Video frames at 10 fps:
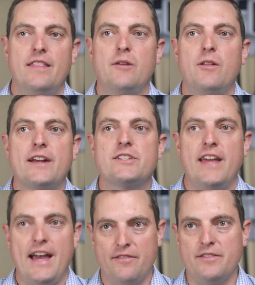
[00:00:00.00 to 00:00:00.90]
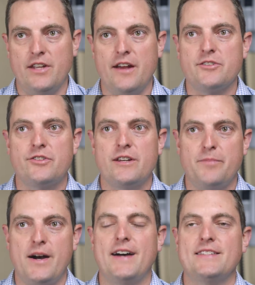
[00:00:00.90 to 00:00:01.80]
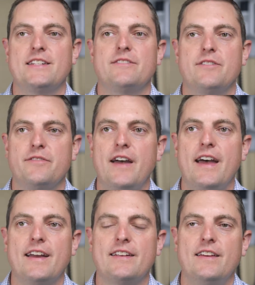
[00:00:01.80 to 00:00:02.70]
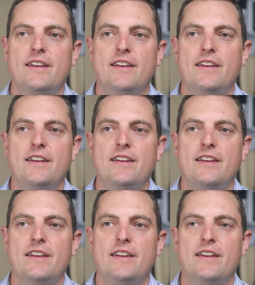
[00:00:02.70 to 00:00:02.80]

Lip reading: that will actually have a downstream positive effect.